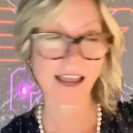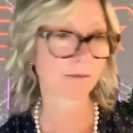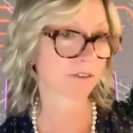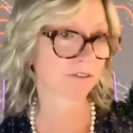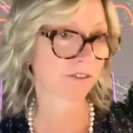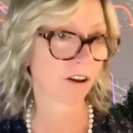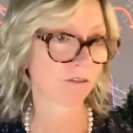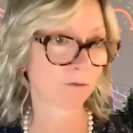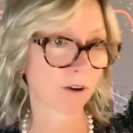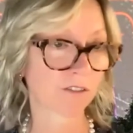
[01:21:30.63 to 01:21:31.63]
the name of,
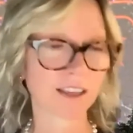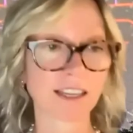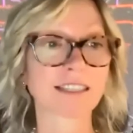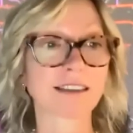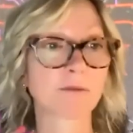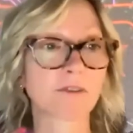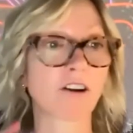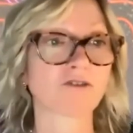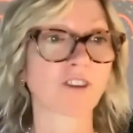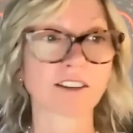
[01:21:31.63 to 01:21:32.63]
of one of the
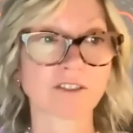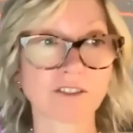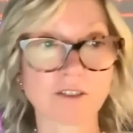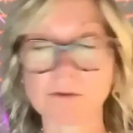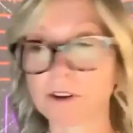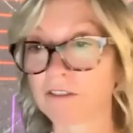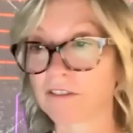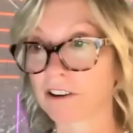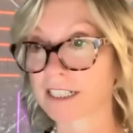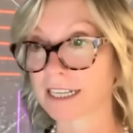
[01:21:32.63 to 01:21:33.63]
subcontractors to one of
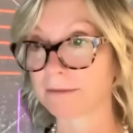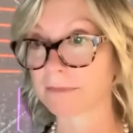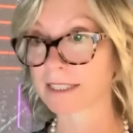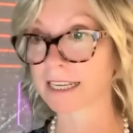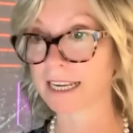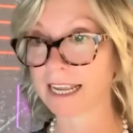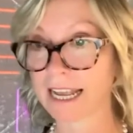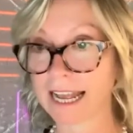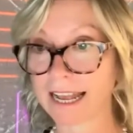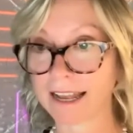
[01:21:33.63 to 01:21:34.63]
our teams.
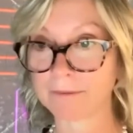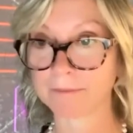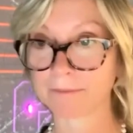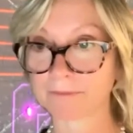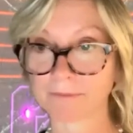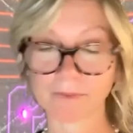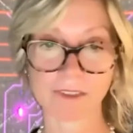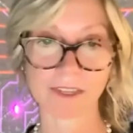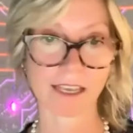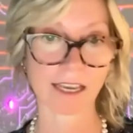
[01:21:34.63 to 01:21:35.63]
Um,
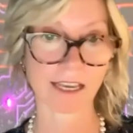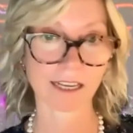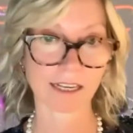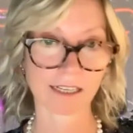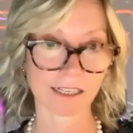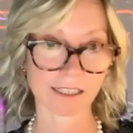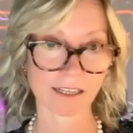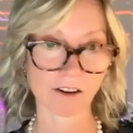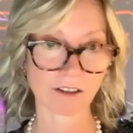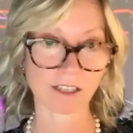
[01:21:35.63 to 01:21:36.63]
uh,
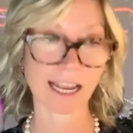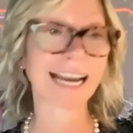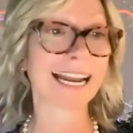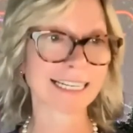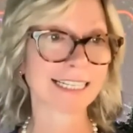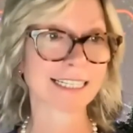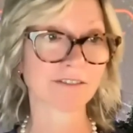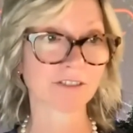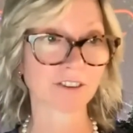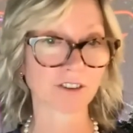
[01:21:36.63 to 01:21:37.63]
it's not, and it is
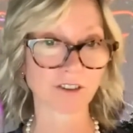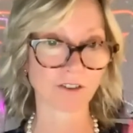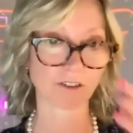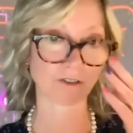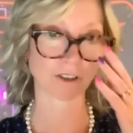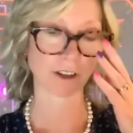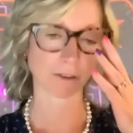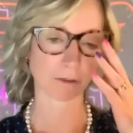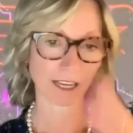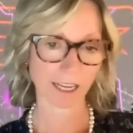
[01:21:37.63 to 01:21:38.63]
different to studio.
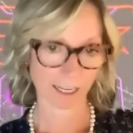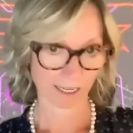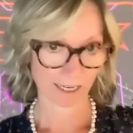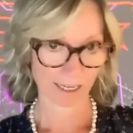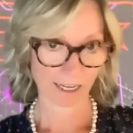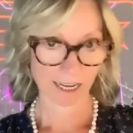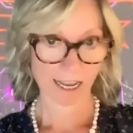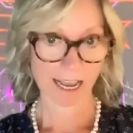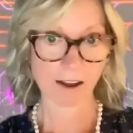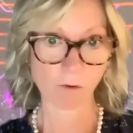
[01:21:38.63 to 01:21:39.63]

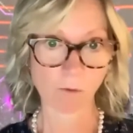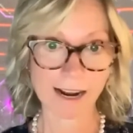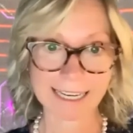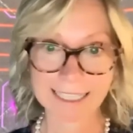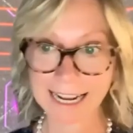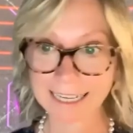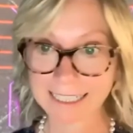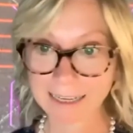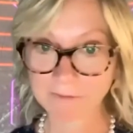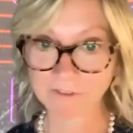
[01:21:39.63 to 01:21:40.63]
Uh, when is the
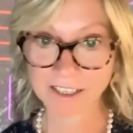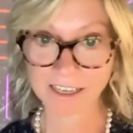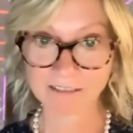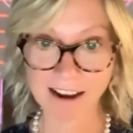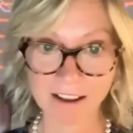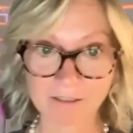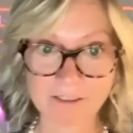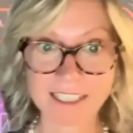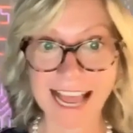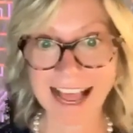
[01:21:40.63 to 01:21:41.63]
next deep funding
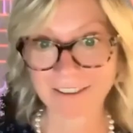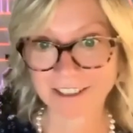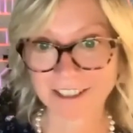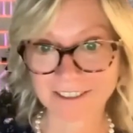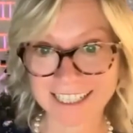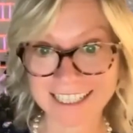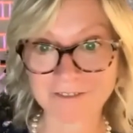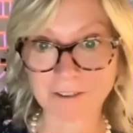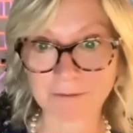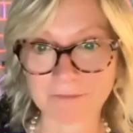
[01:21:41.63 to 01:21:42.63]
round? How to, this is
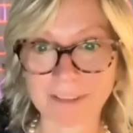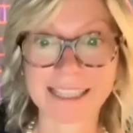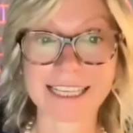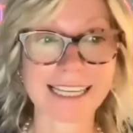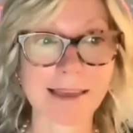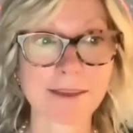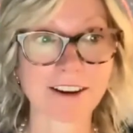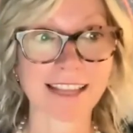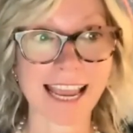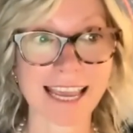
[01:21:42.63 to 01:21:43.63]
from, this came
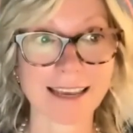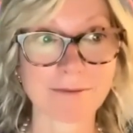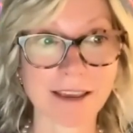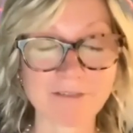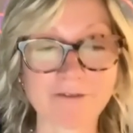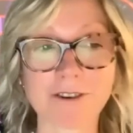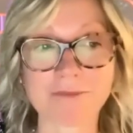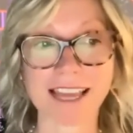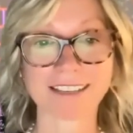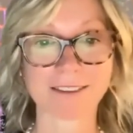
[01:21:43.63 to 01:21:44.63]
in on the AMA
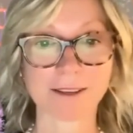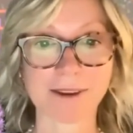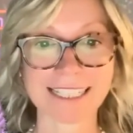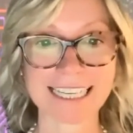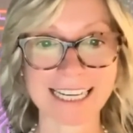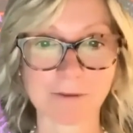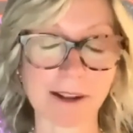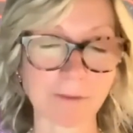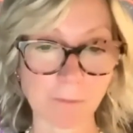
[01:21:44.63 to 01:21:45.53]
form. Thanks for the question.